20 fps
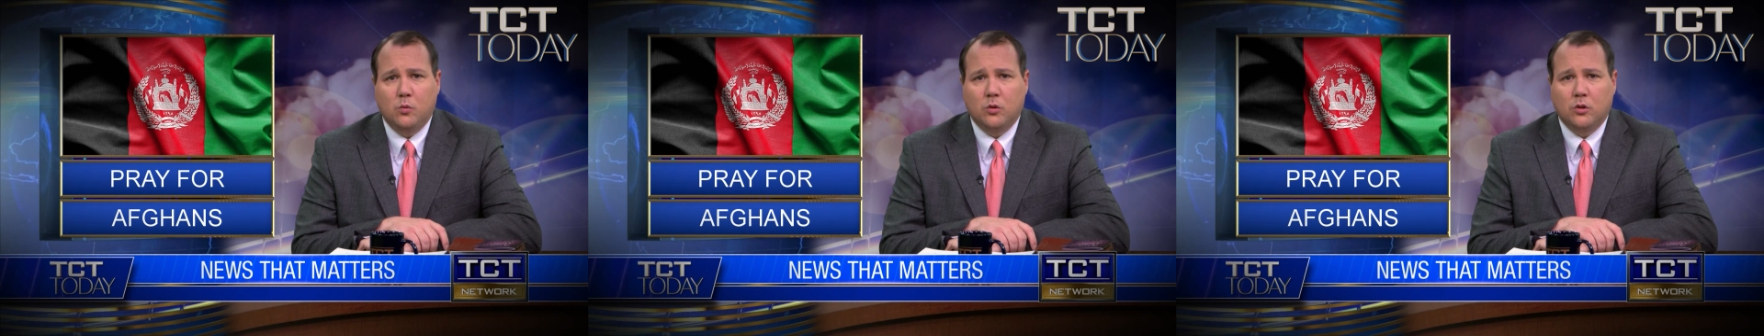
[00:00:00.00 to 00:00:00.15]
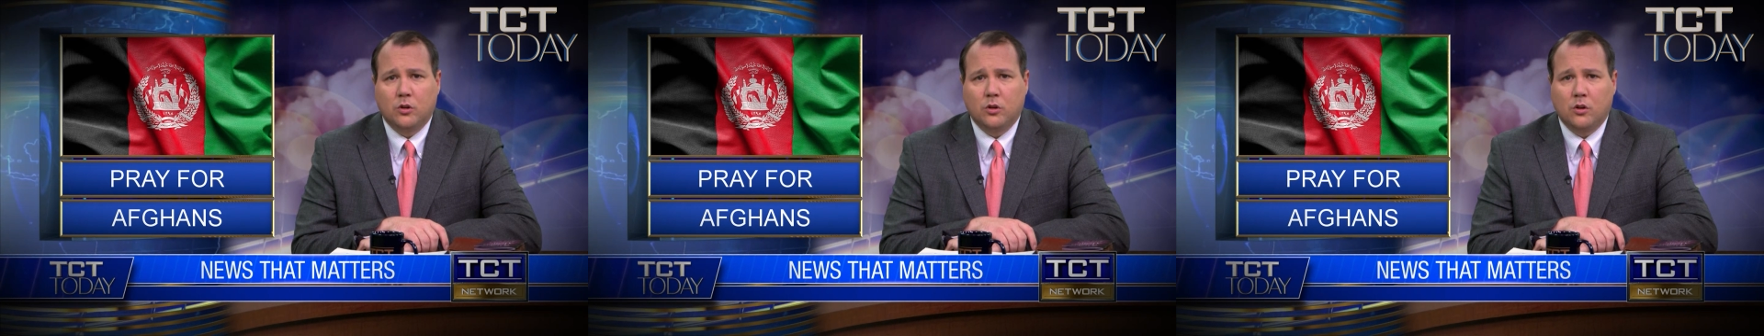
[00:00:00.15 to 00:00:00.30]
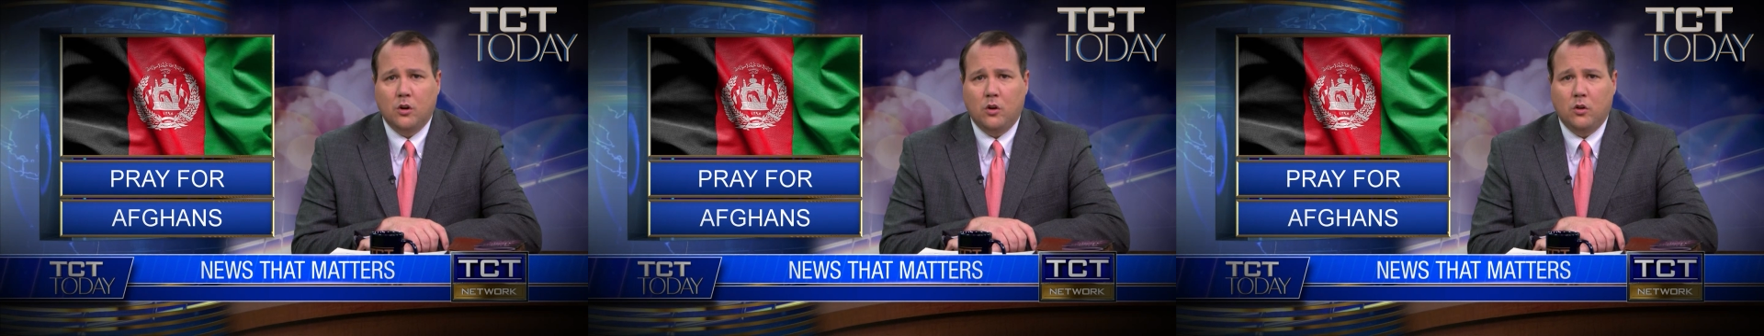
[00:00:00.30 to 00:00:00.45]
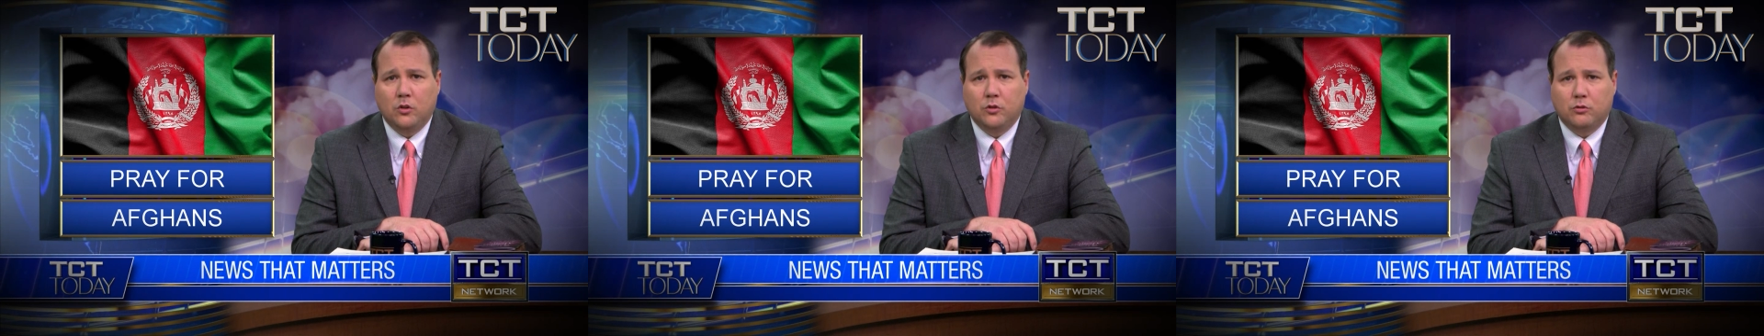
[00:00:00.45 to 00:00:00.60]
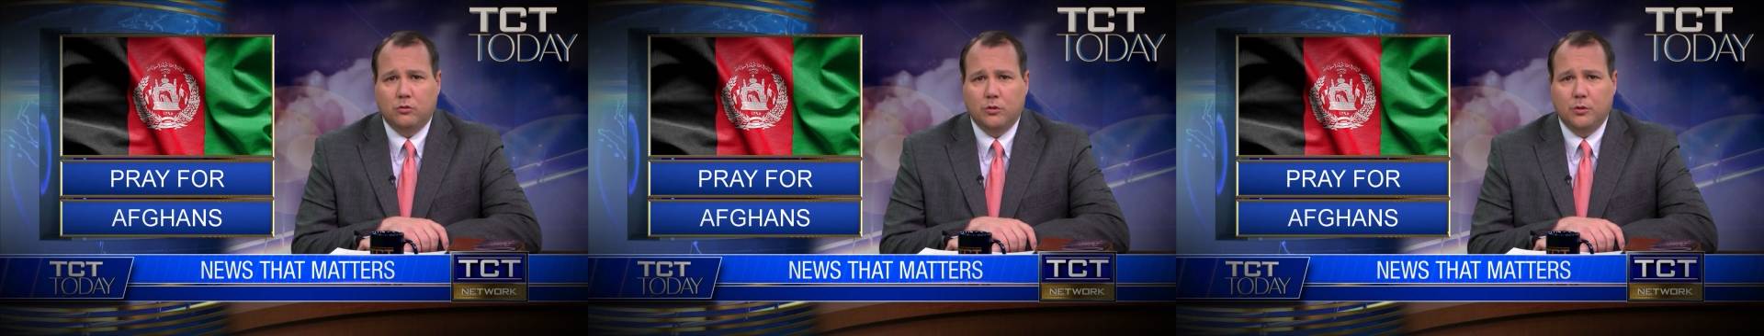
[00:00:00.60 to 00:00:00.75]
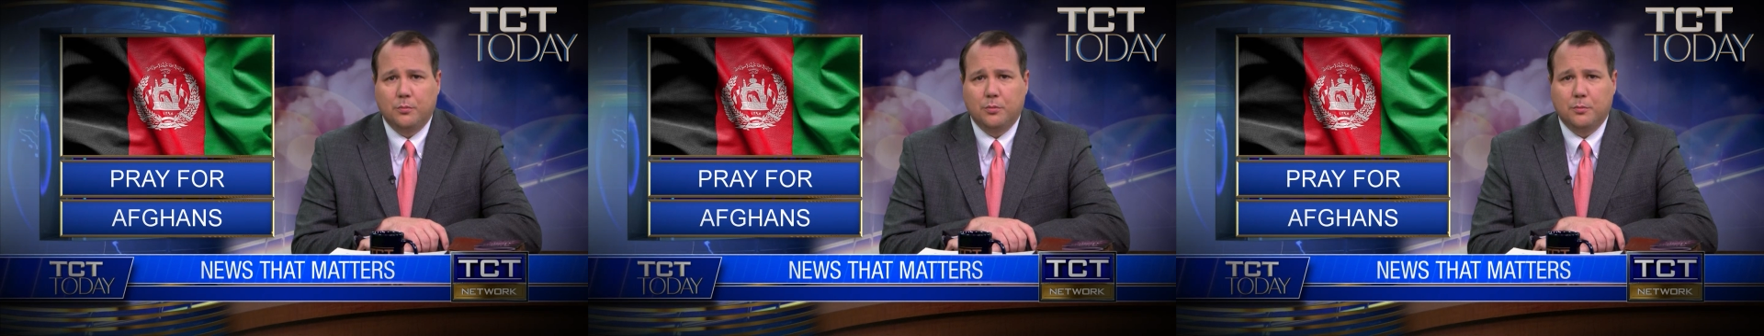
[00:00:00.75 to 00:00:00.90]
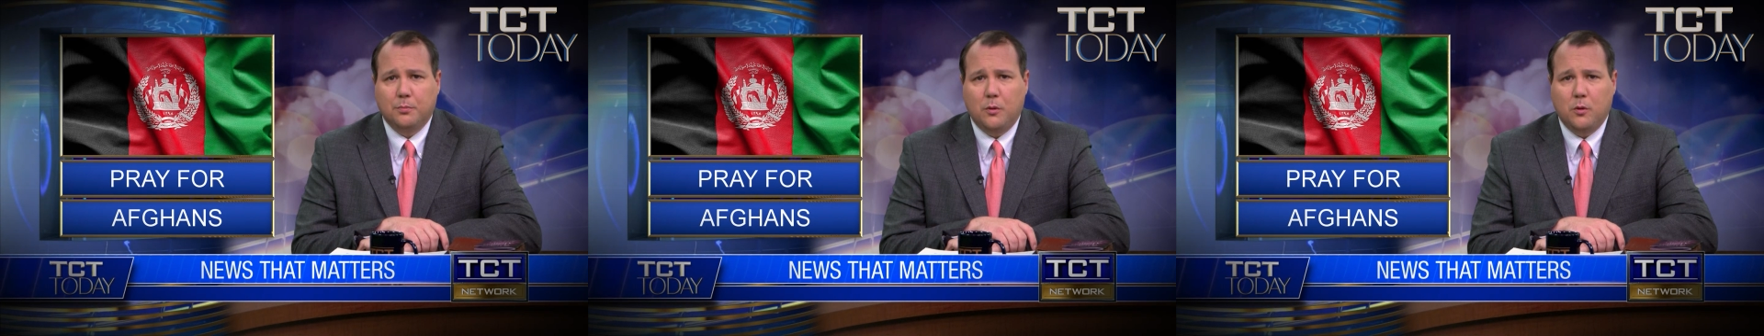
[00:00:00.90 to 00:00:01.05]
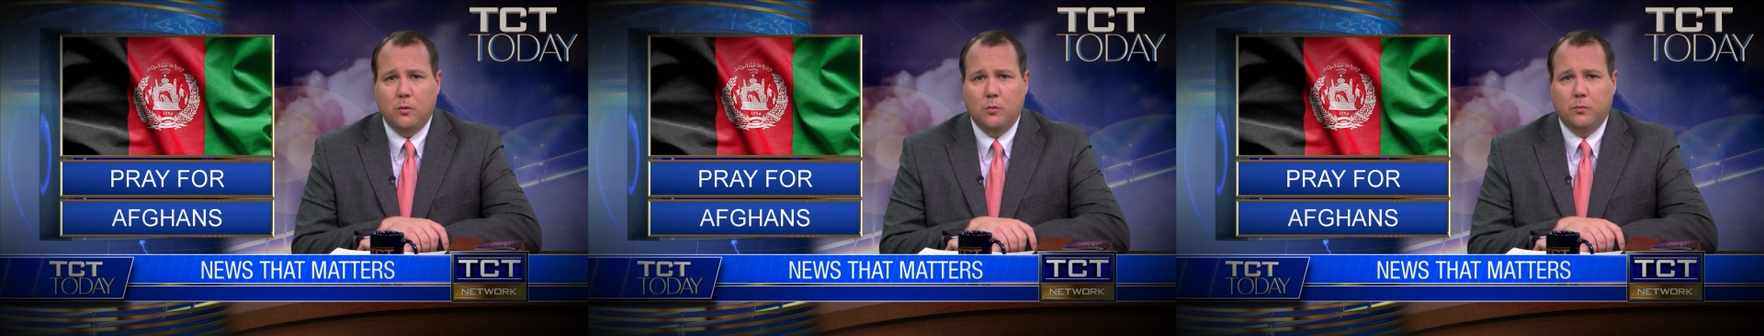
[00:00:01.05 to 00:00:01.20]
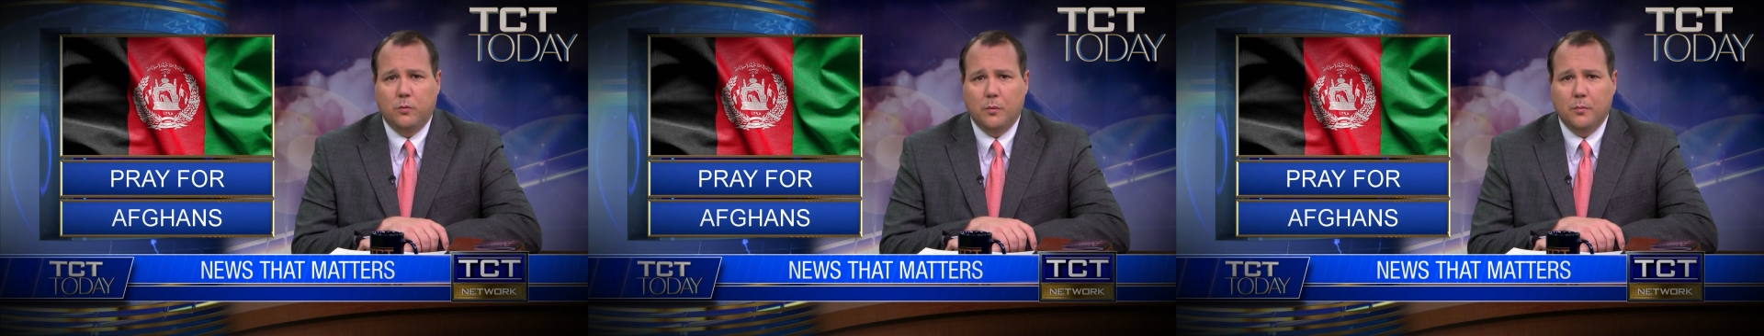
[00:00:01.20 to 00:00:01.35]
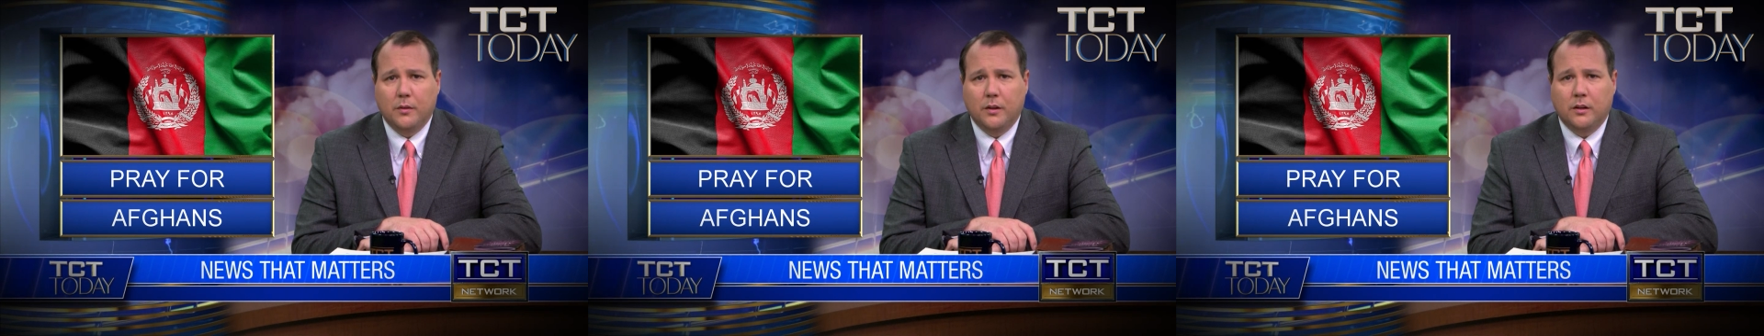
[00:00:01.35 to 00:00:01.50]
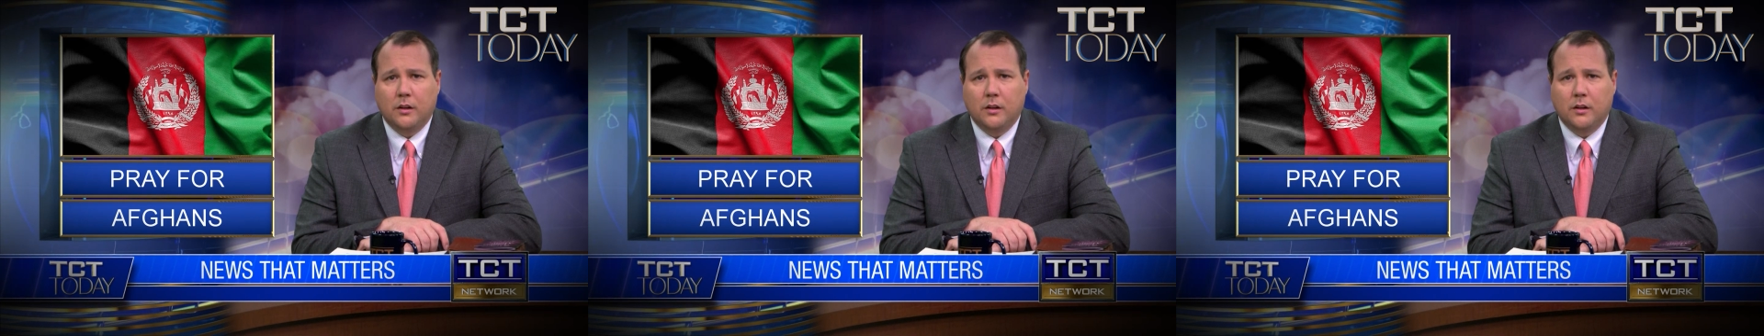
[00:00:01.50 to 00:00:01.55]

ordered all troops pulled from